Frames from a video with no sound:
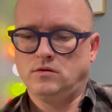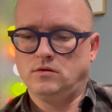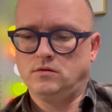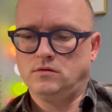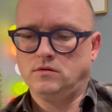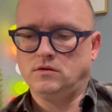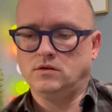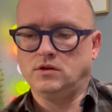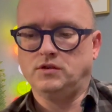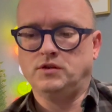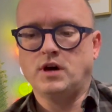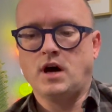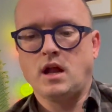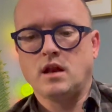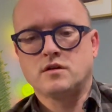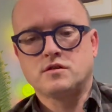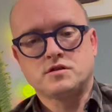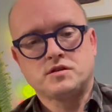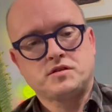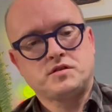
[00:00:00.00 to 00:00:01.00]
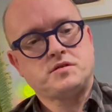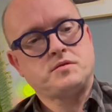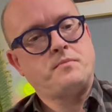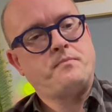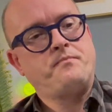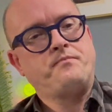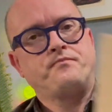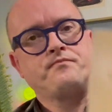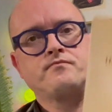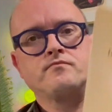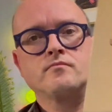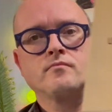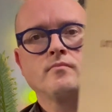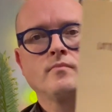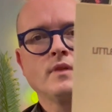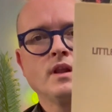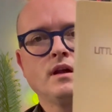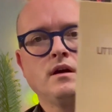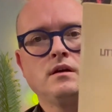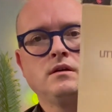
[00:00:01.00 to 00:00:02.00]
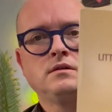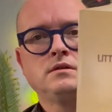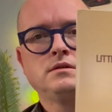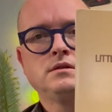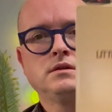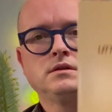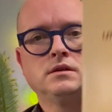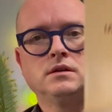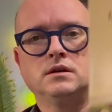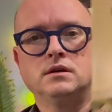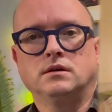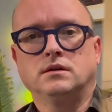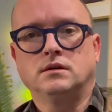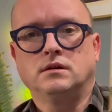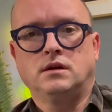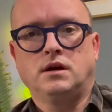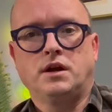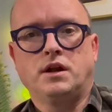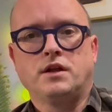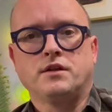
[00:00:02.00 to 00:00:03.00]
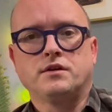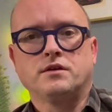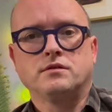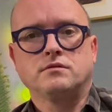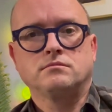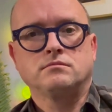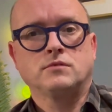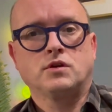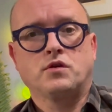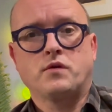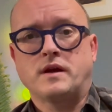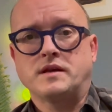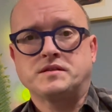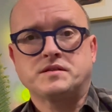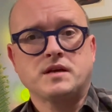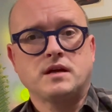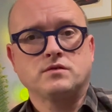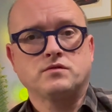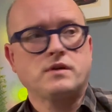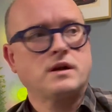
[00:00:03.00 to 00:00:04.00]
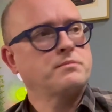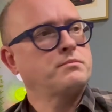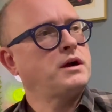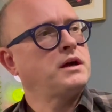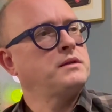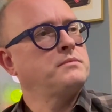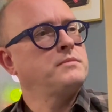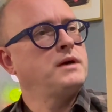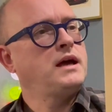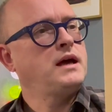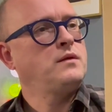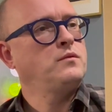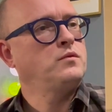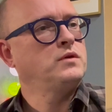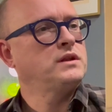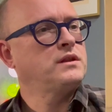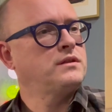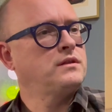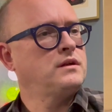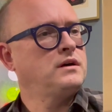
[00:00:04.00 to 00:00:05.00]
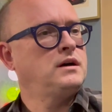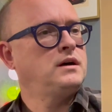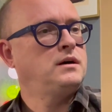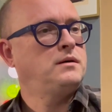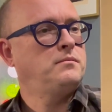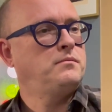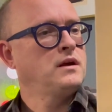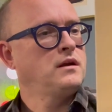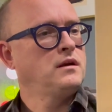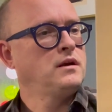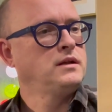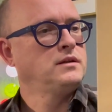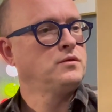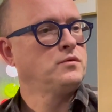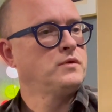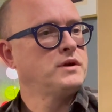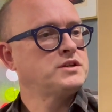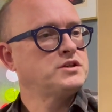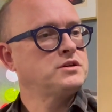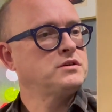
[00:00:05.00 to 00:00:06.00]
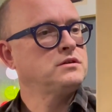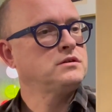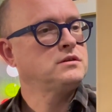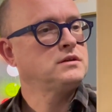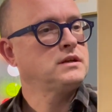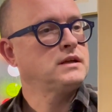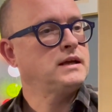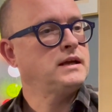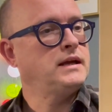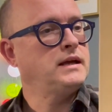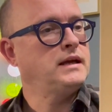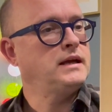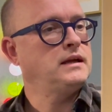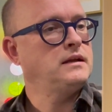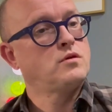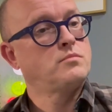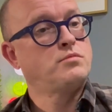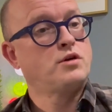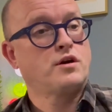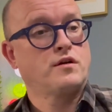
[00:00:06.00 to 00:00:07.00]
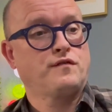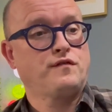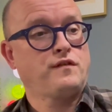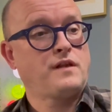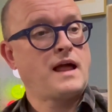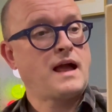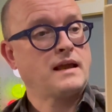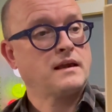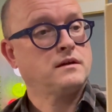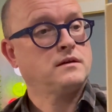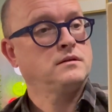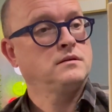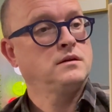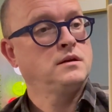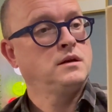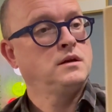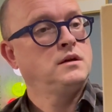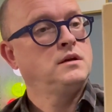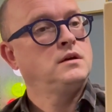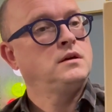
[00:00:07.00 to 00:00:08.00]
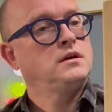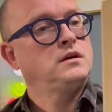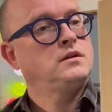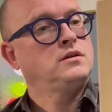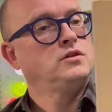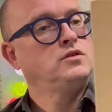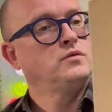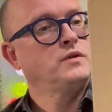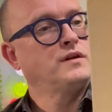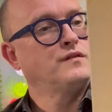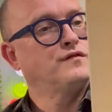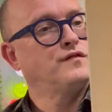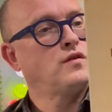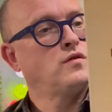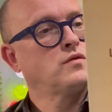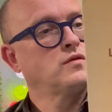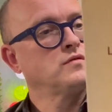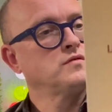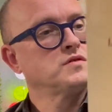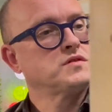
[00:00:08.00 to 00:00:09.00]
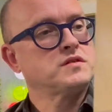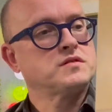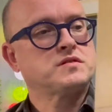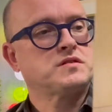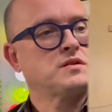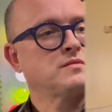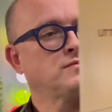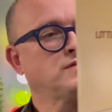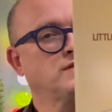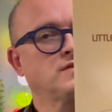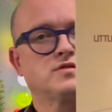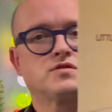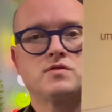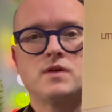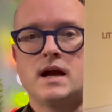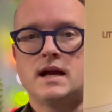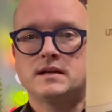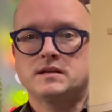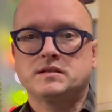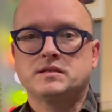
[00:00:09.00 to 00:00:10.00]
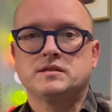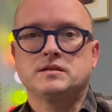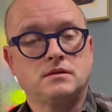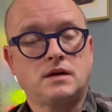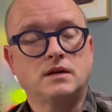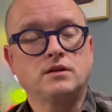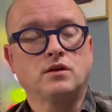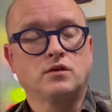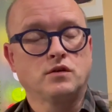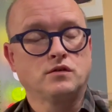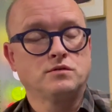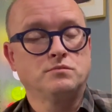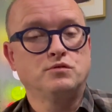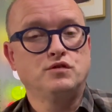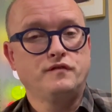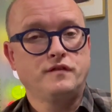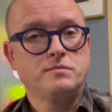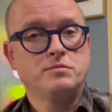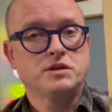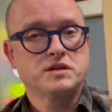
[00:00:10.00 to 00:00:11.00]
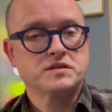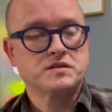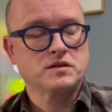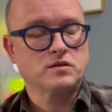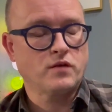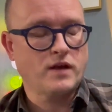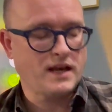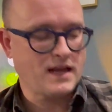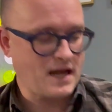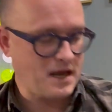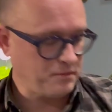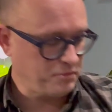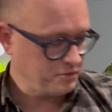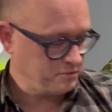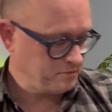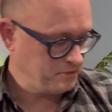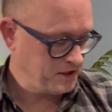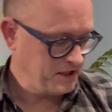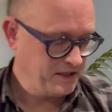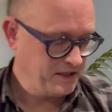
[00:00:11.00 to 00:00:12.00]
The Dollars, another great soundtrack by the man, with Little Richard and Roberta Flack doing vocals on some of the tracks. I don't know the movie, but it's a great album.